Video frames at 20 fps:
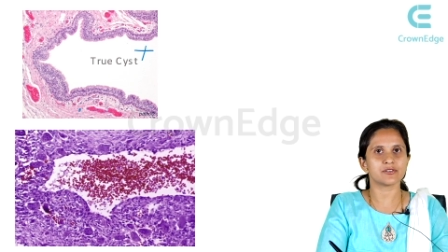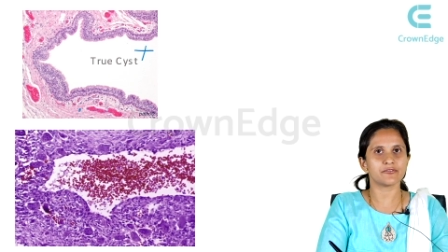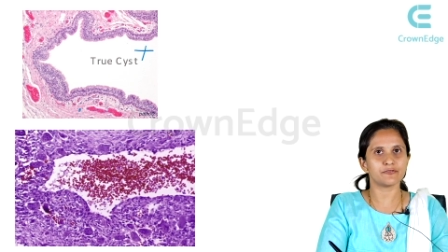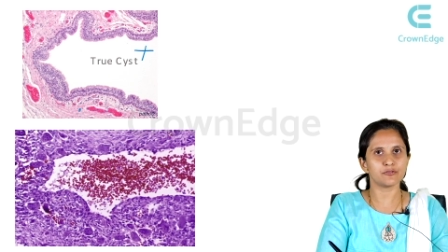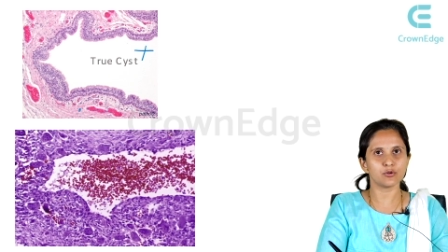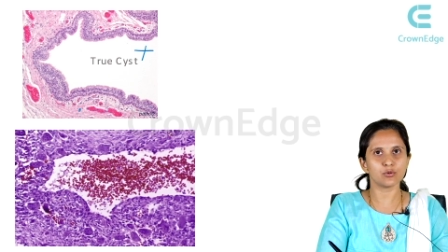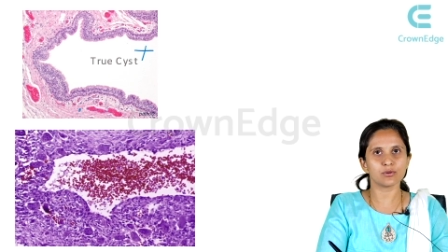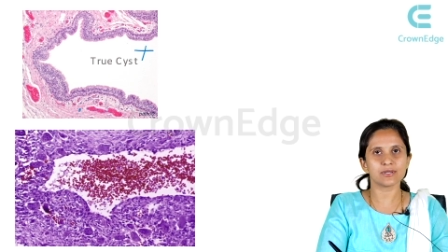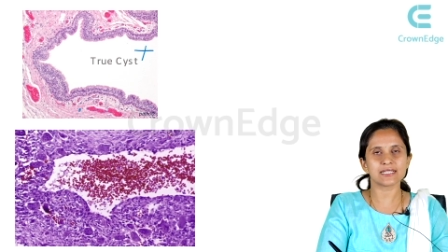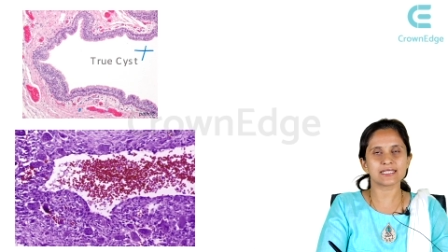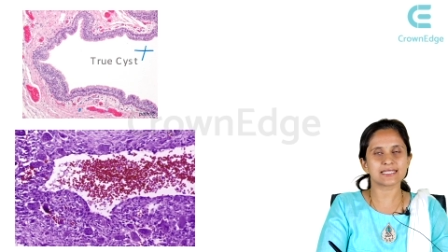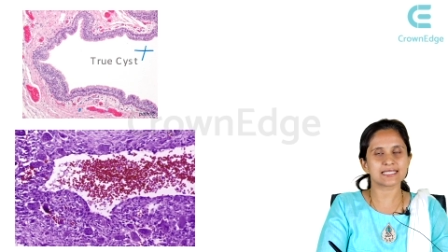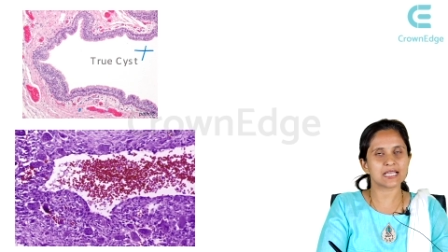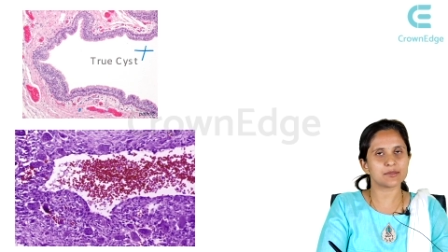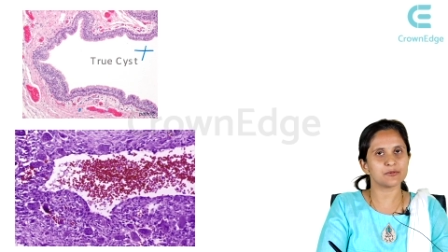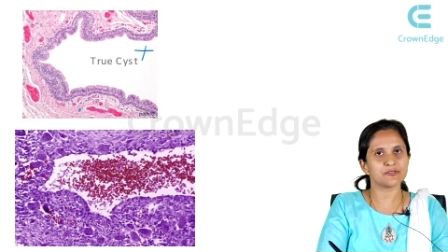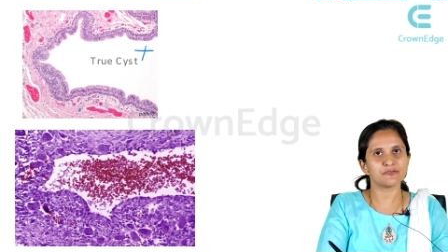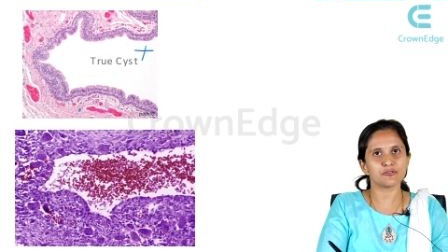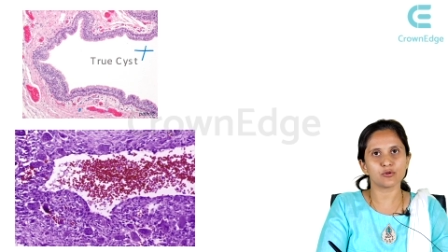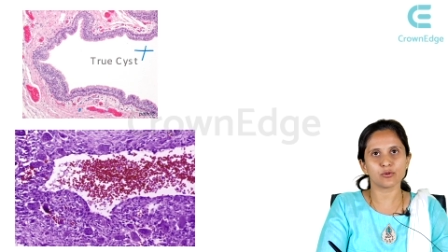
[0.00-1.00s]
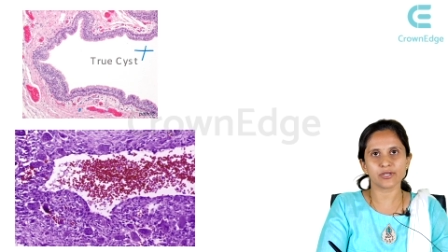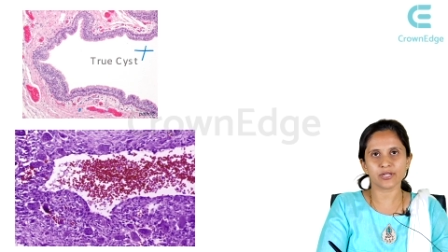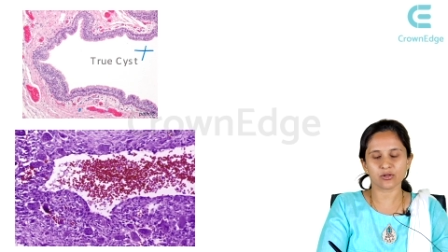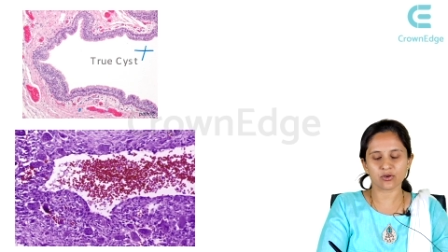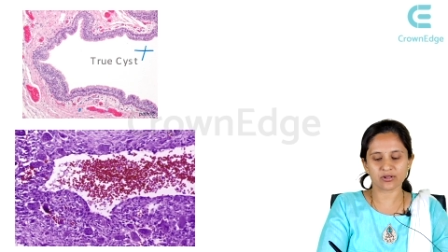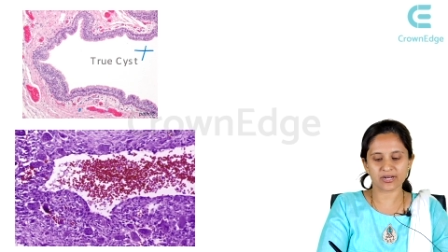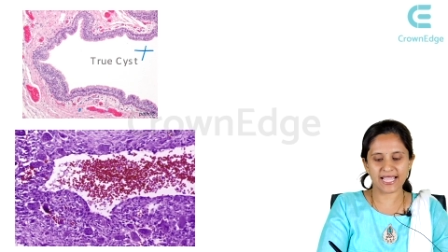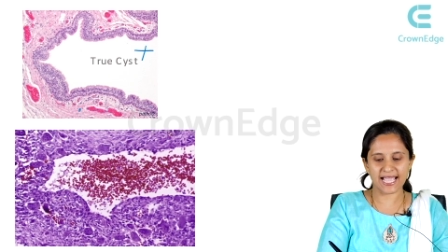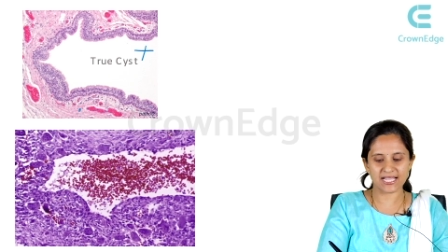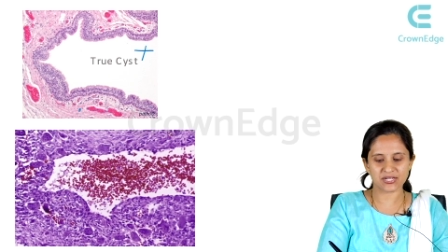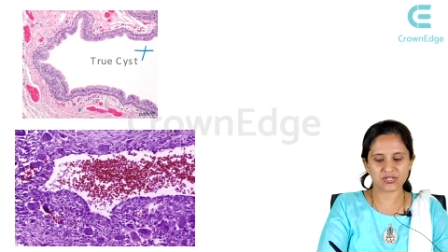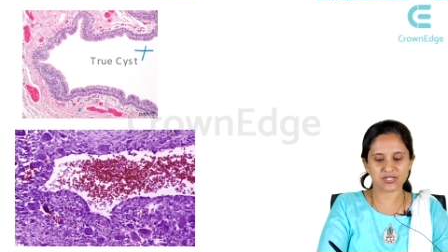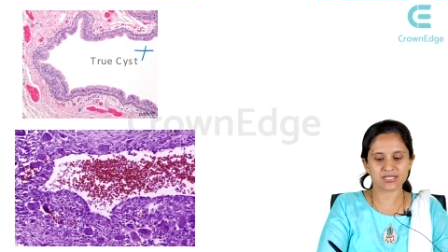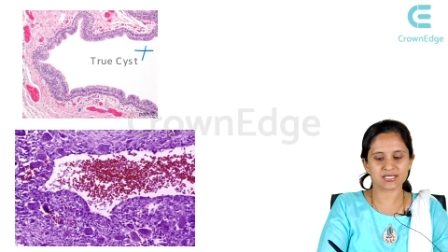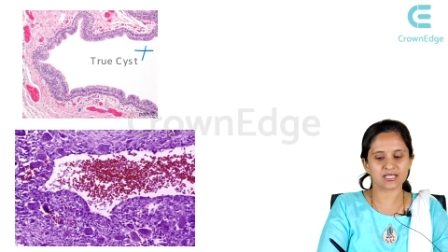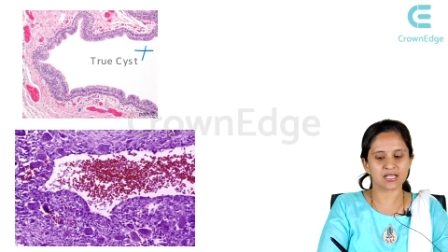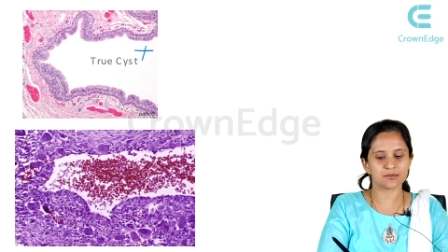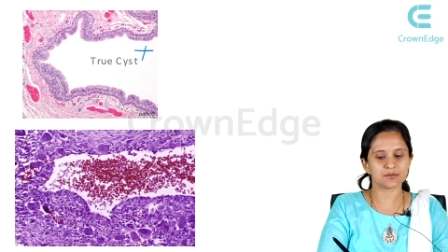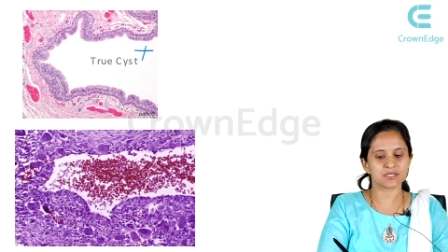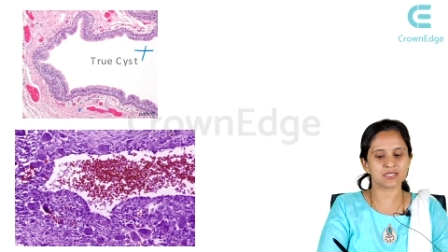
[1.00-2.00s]
fluid, semi-fluid or
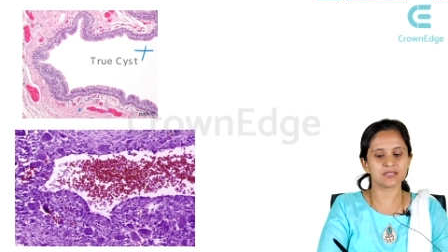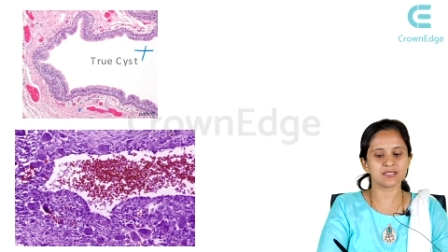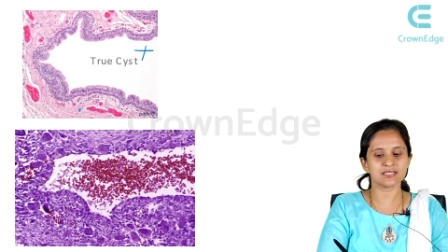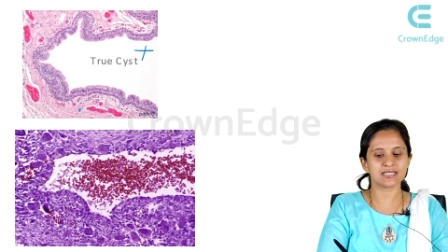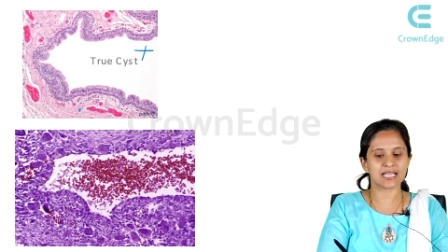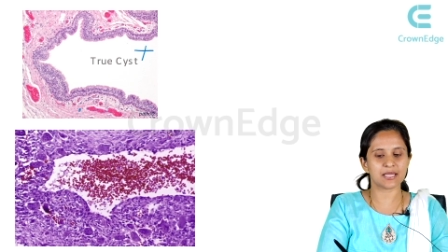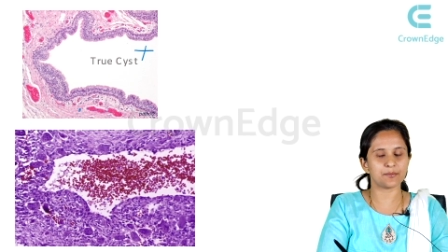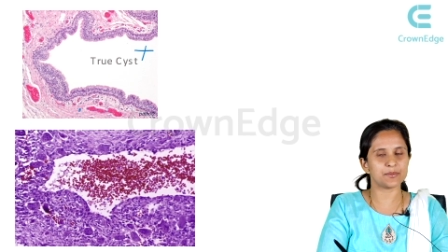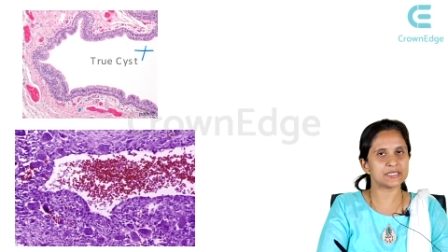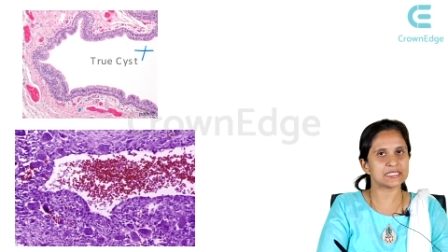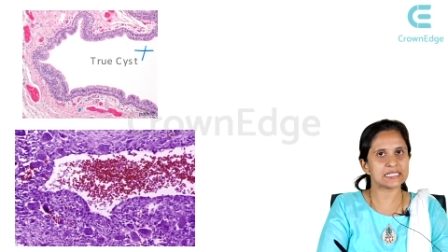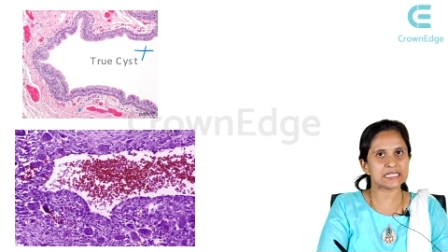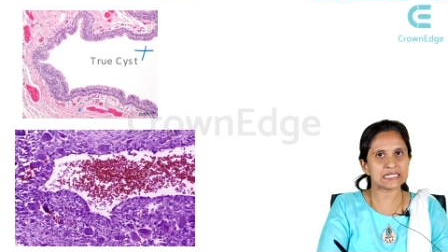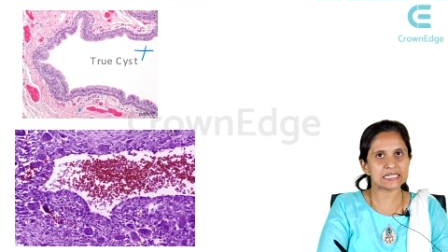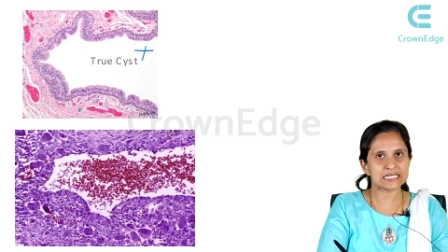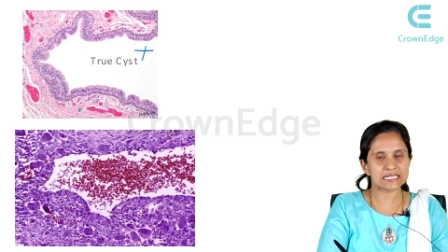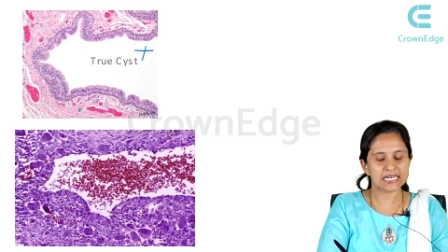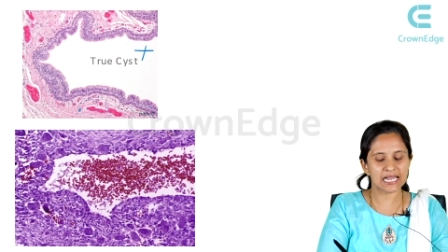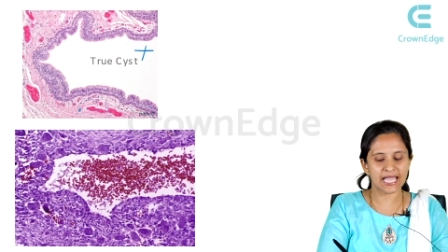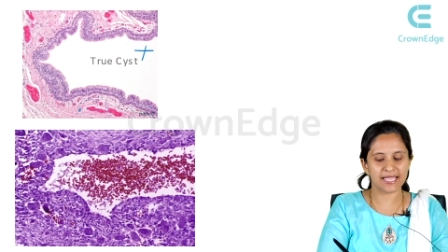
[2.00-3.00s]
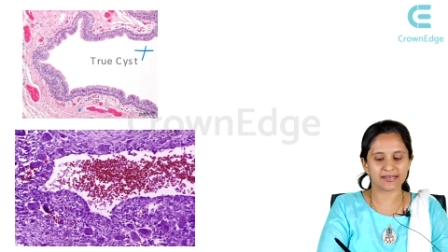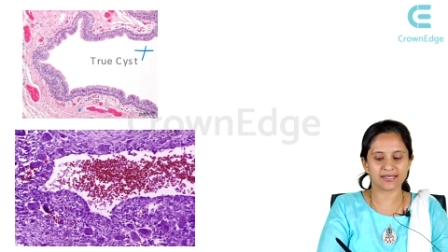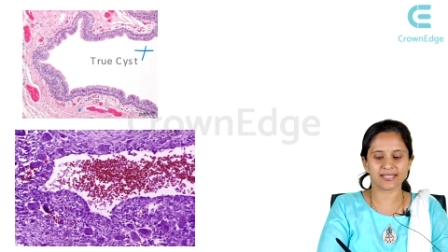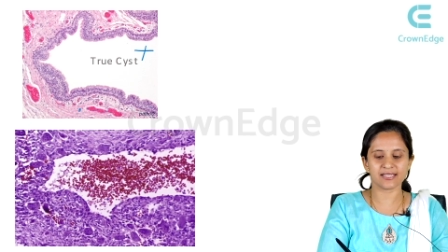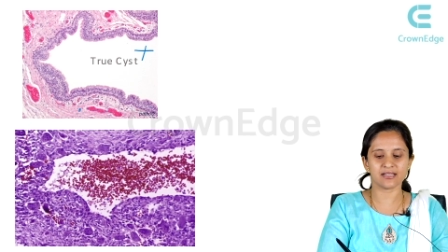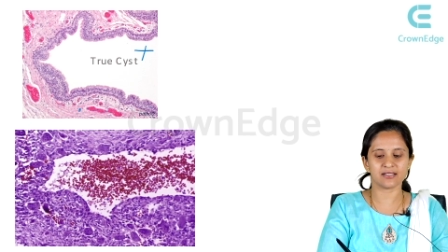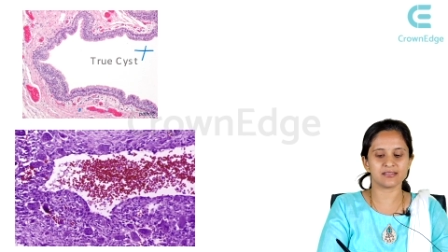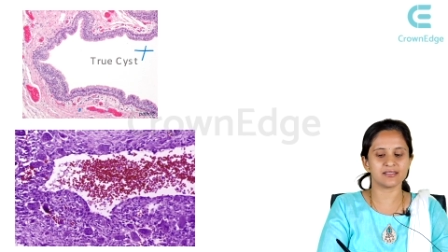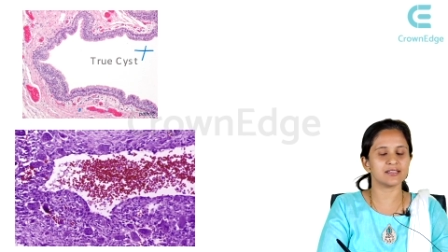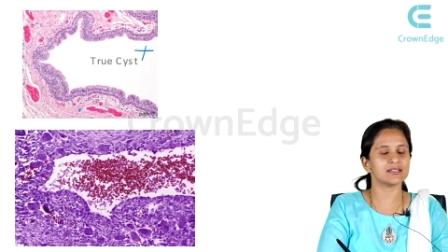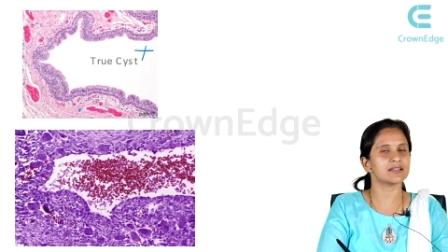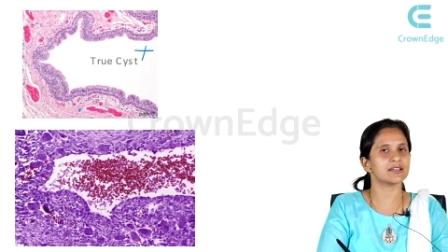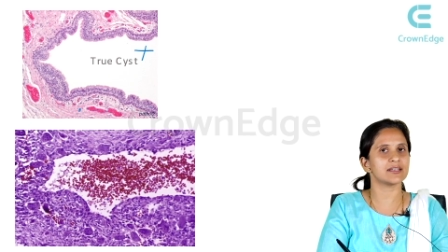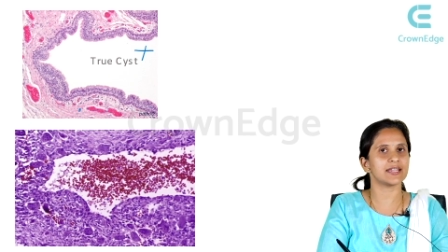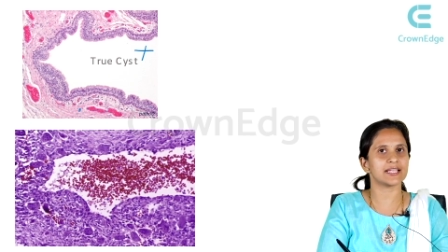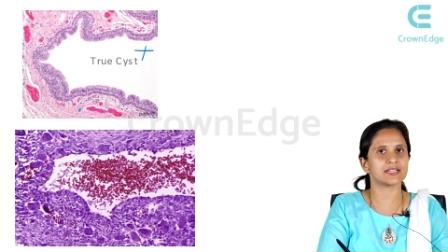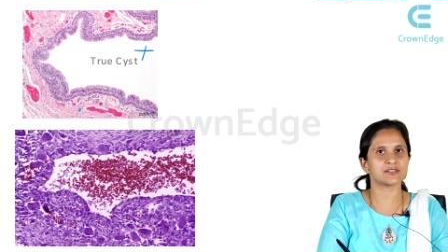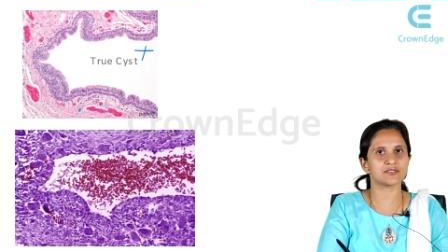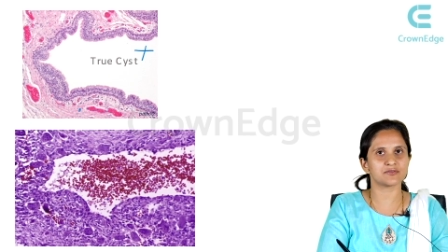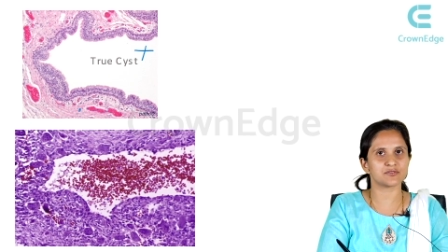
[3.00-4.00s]
gaseous substance, the epithelial lining and the
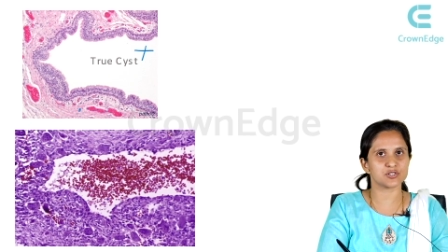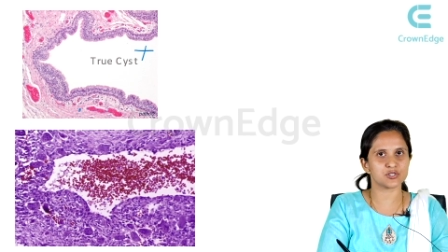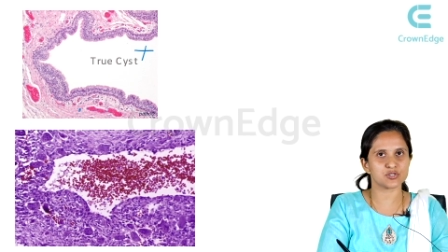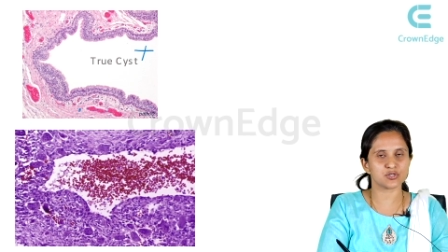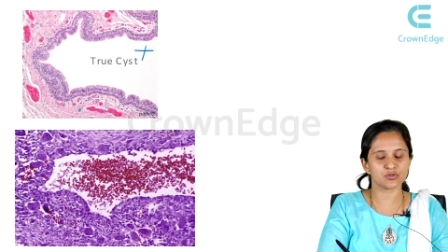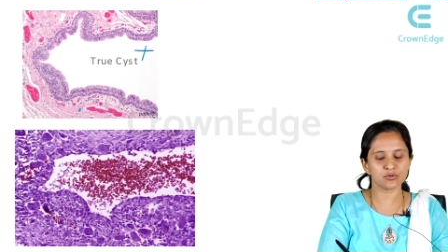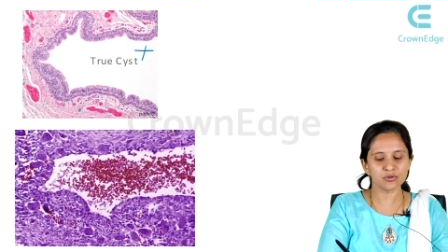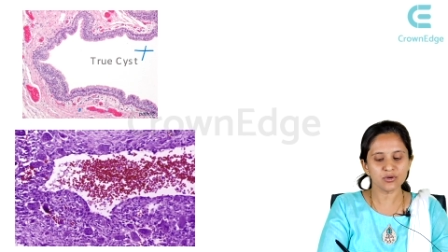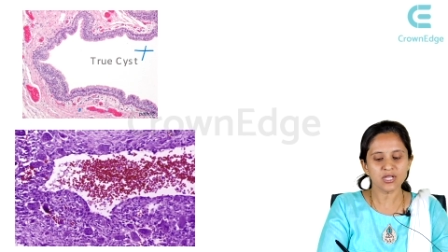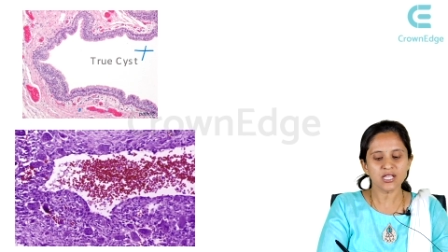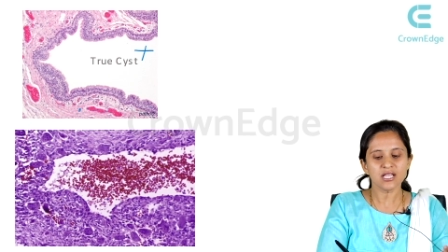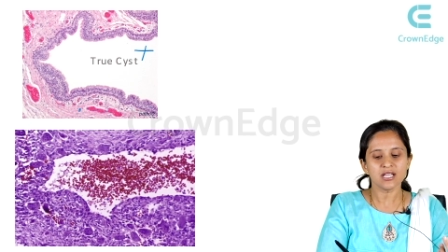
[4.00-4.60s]
connective tissue